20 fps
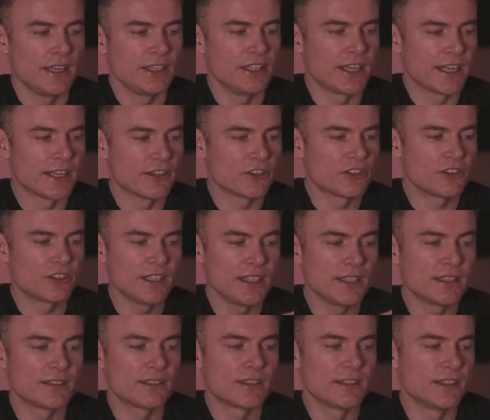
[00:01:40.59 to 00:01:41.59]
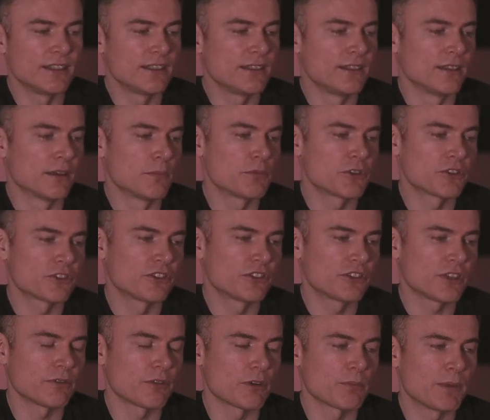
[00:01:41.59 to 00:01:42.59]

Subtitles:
you can just see the numbers and stuff